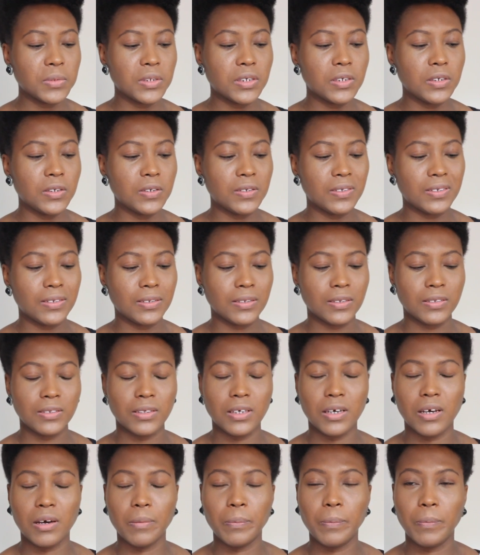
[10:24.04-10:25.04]
I'm going to use this as
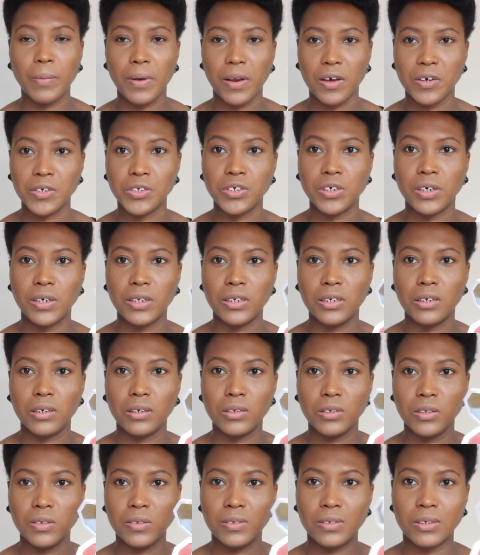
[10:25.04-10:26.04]
a blusher, and then
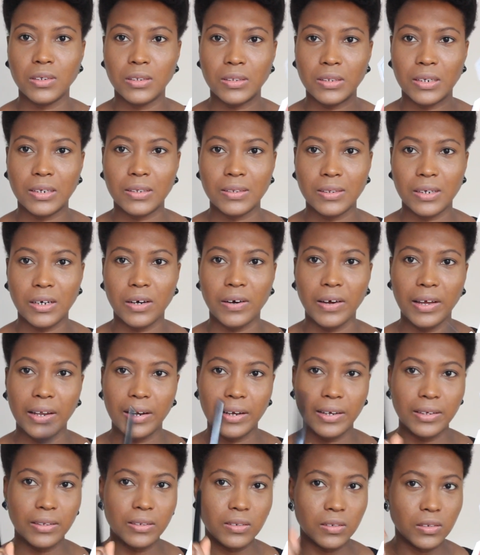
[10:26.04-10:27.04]
I'll use this as a
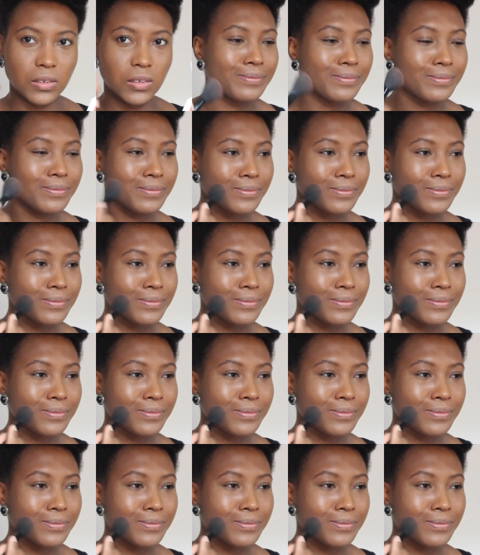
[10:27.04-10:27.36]
highlighter.